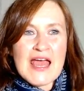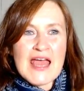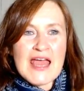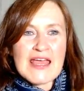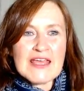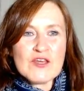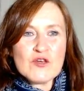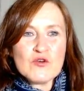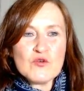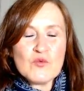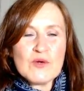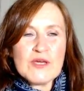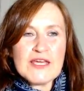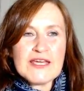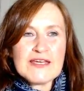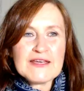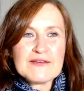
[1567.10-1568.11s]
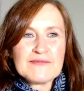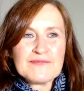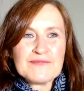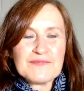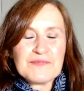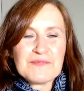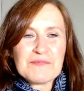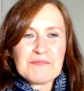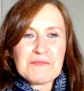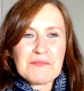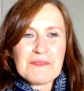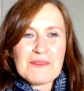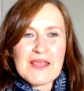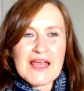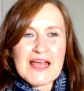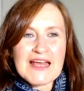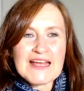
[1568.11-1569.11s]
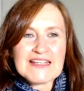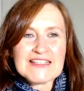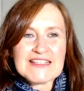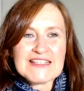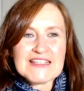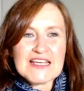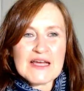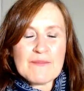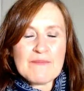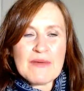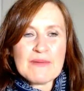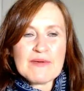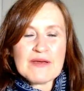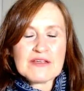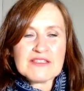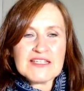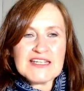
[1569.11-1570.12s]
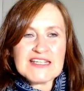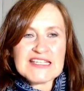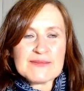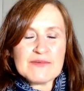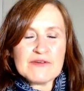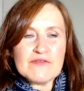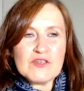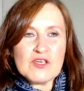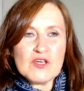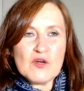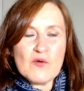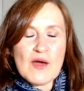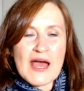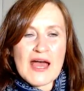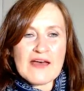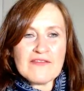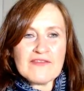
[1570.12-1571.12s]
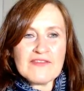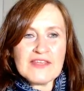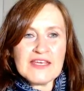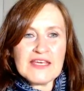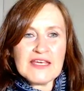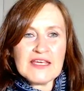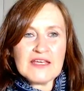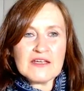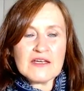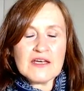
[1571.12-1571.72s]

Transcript: good week, and maybe I'll see some of you at the